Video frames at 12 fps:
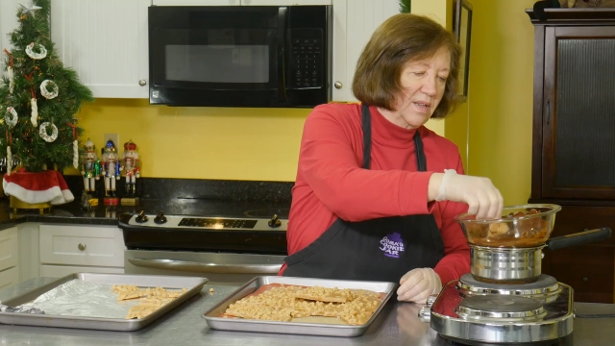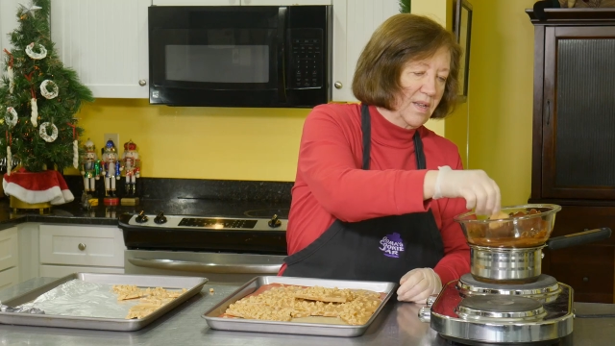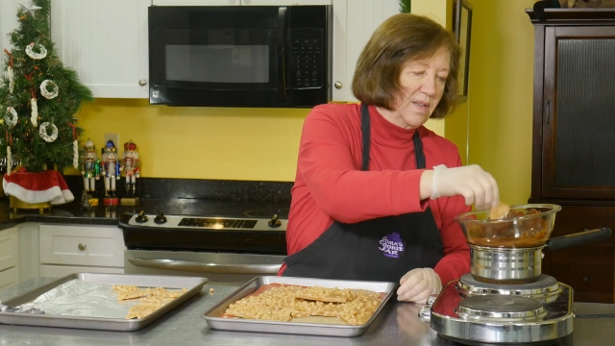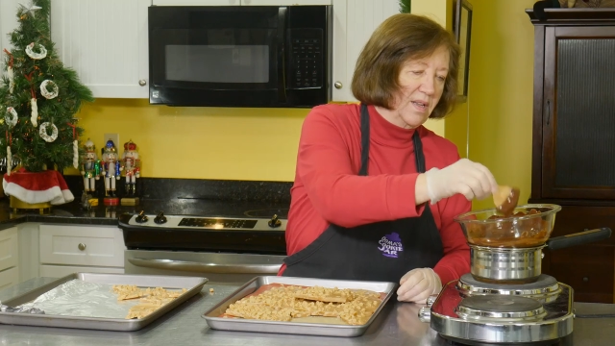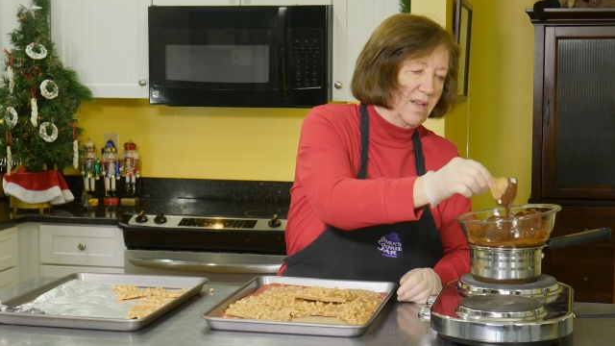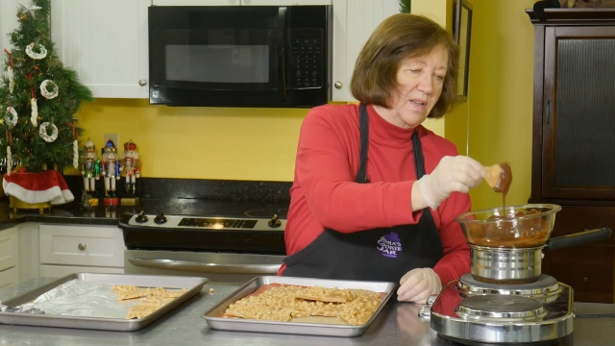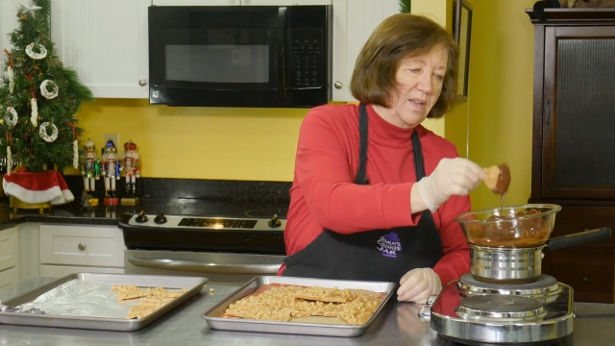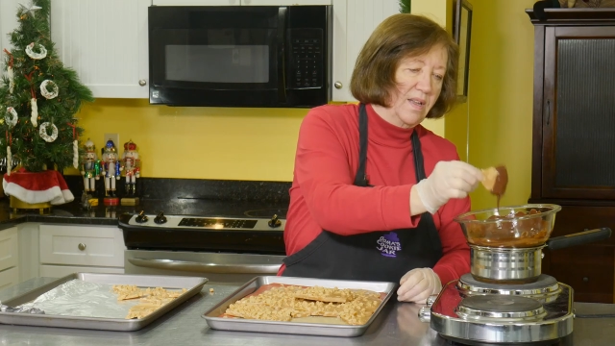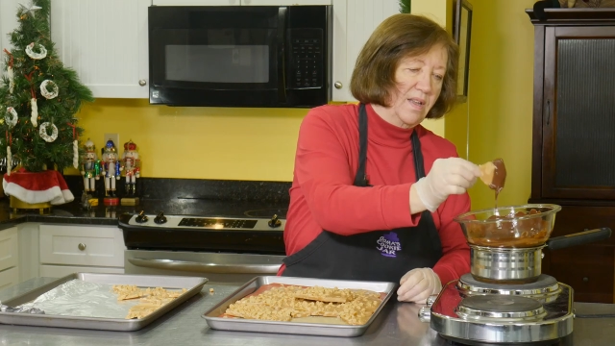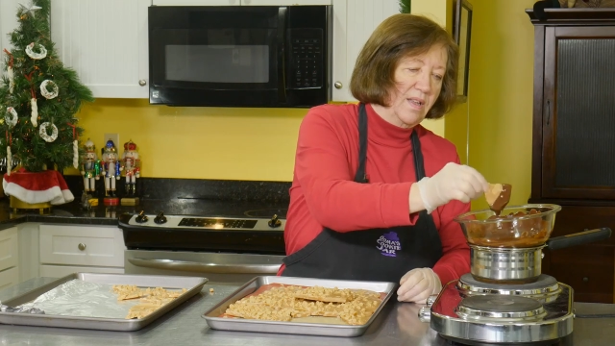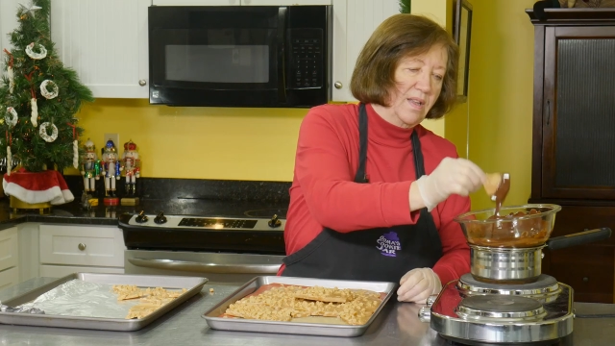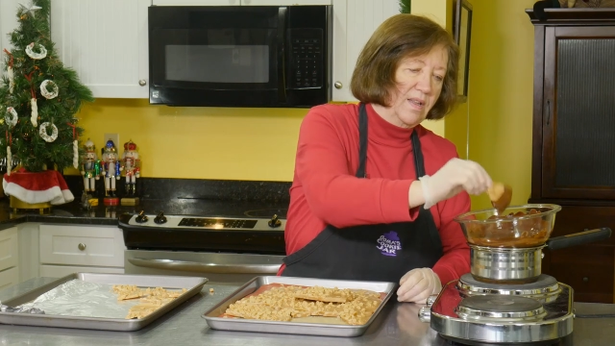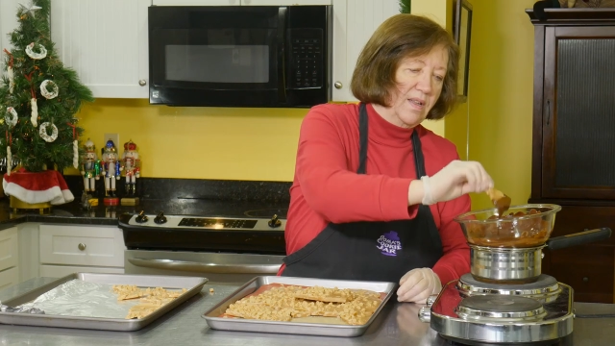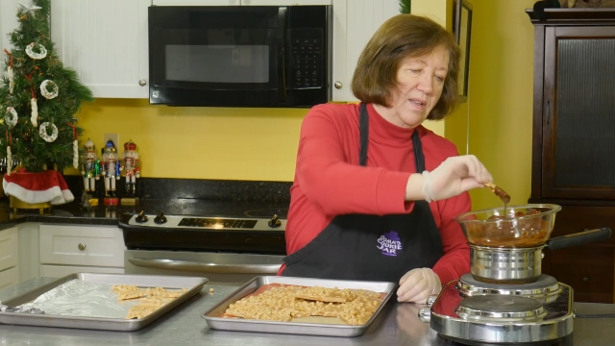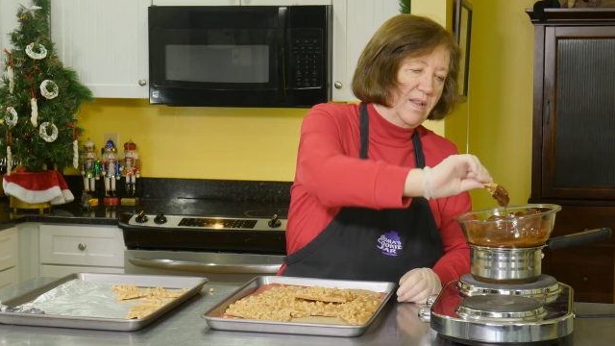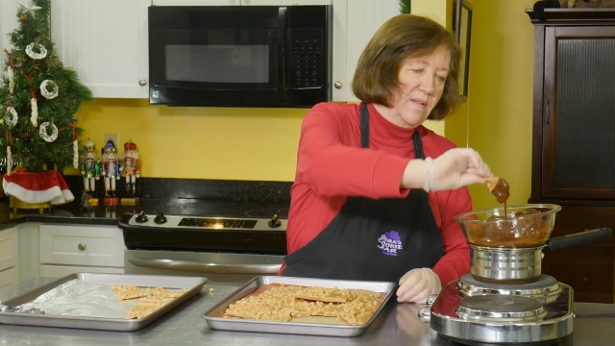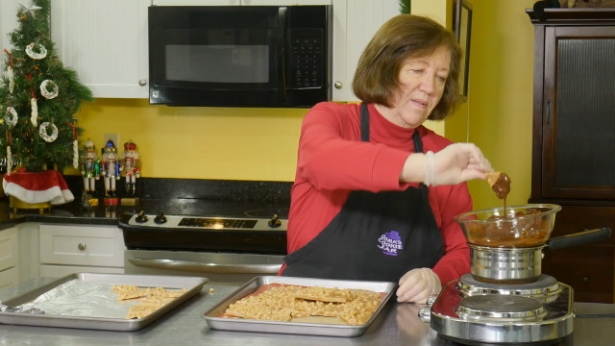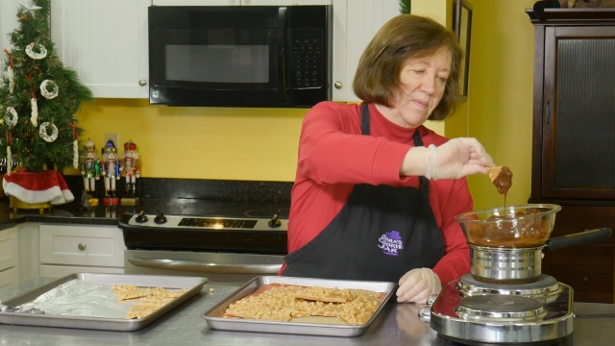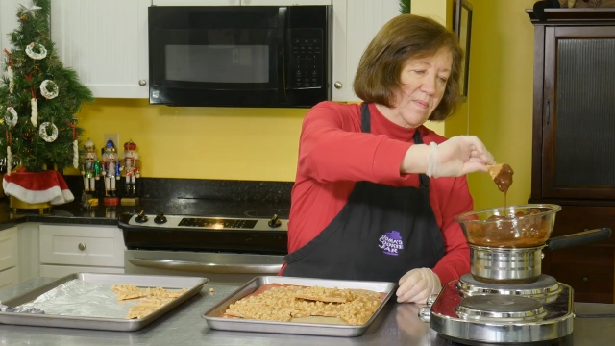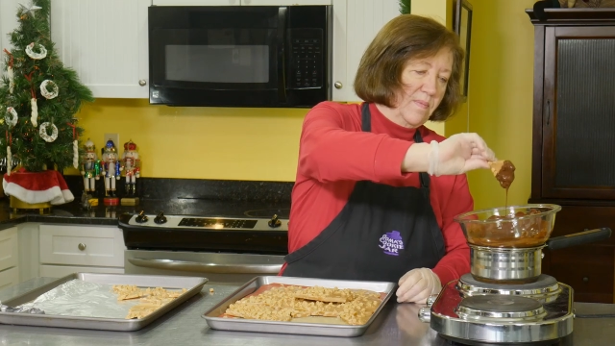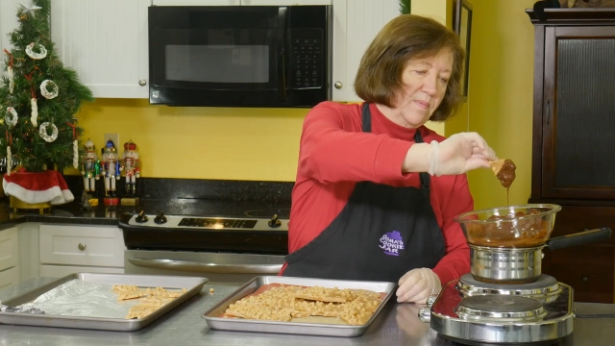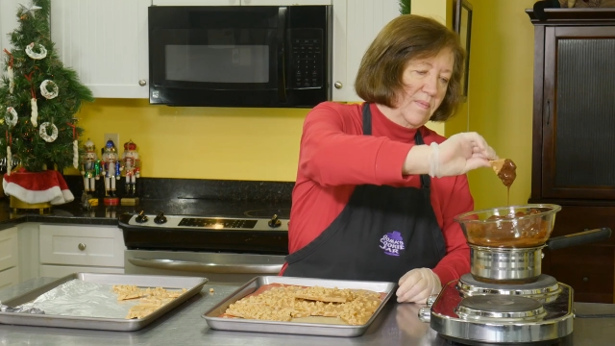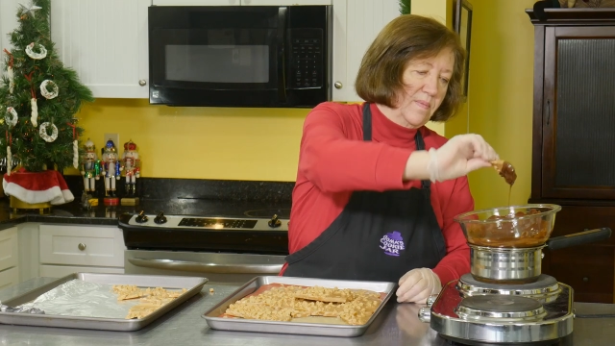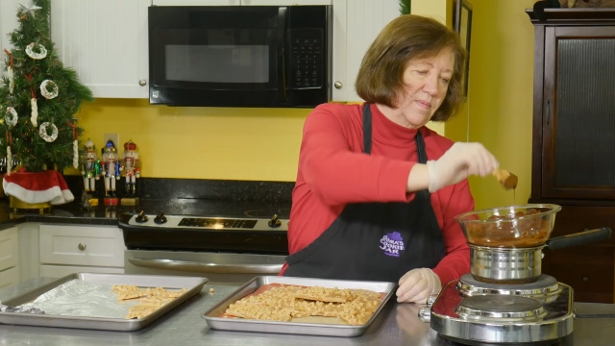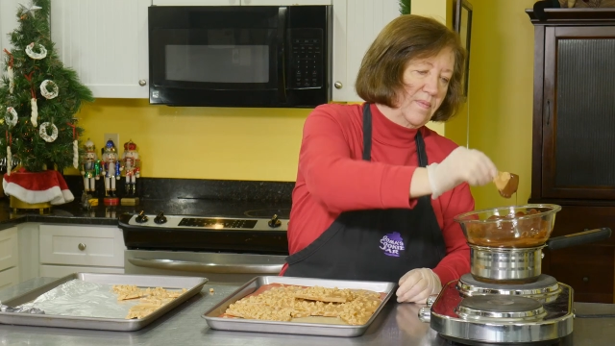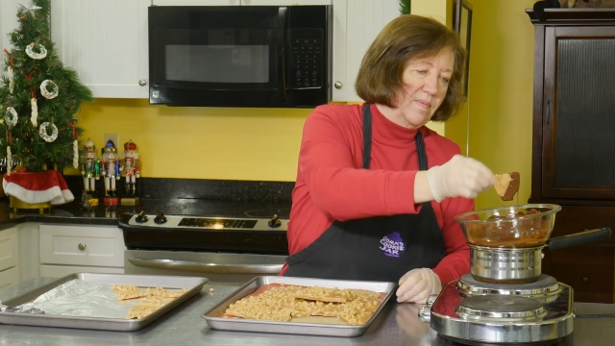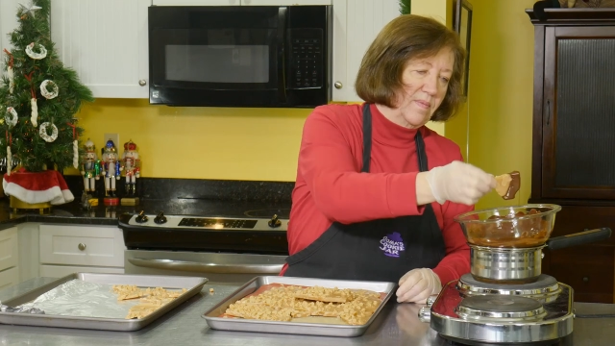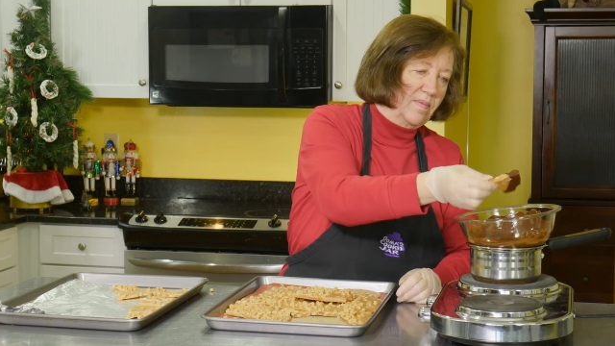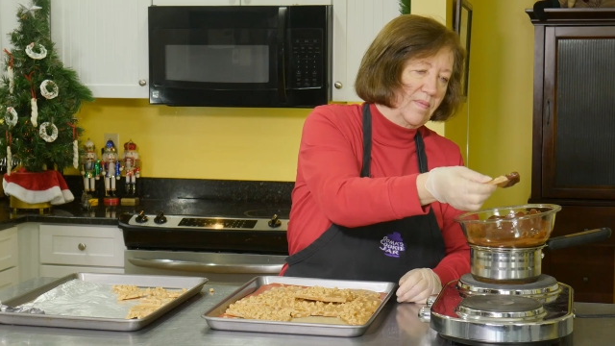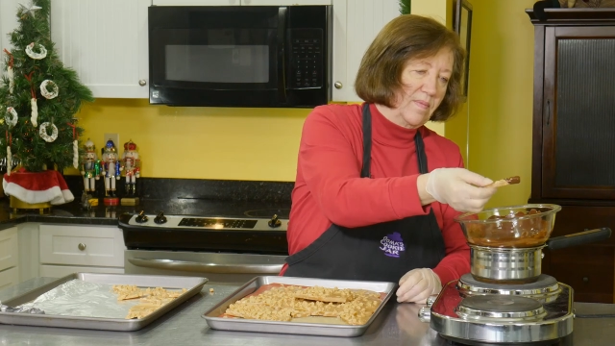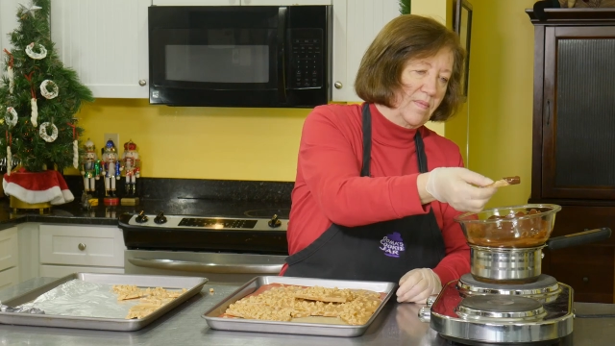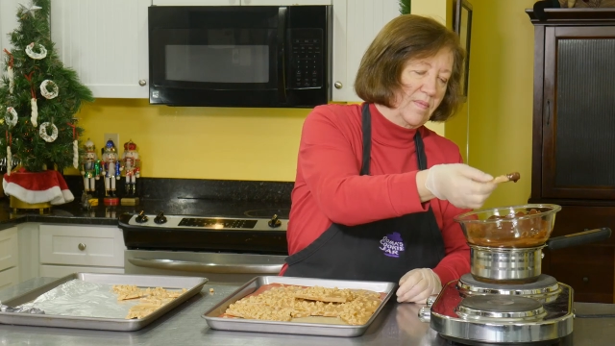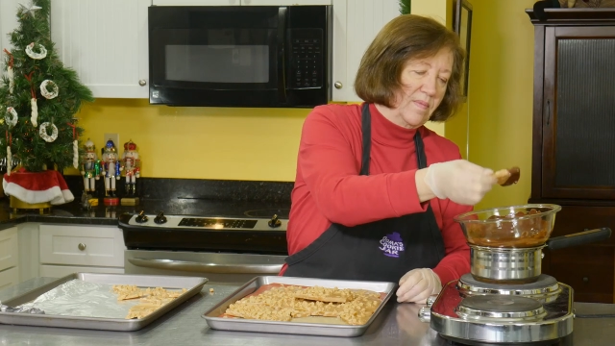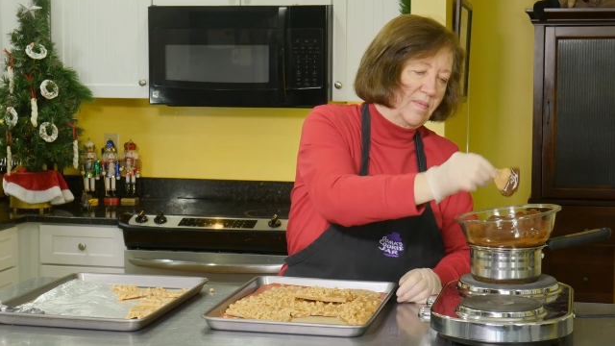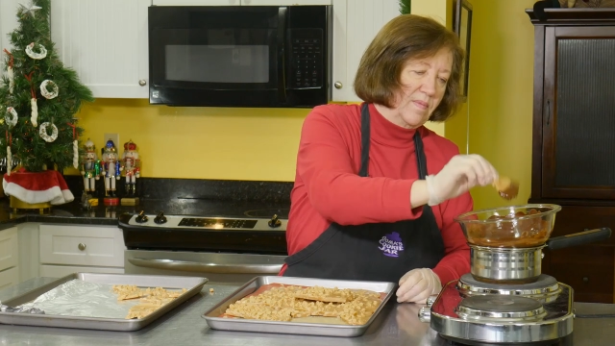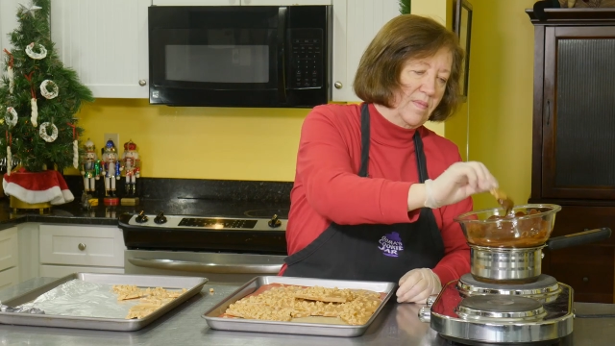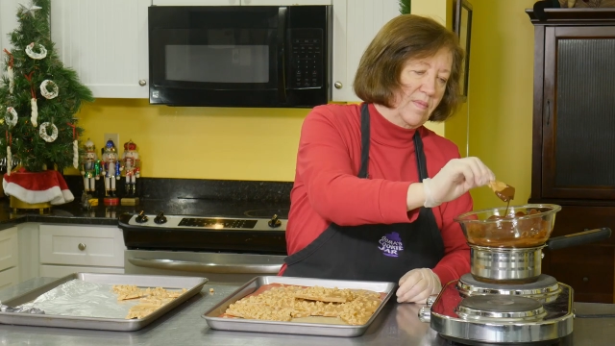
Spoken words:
Nothing is said.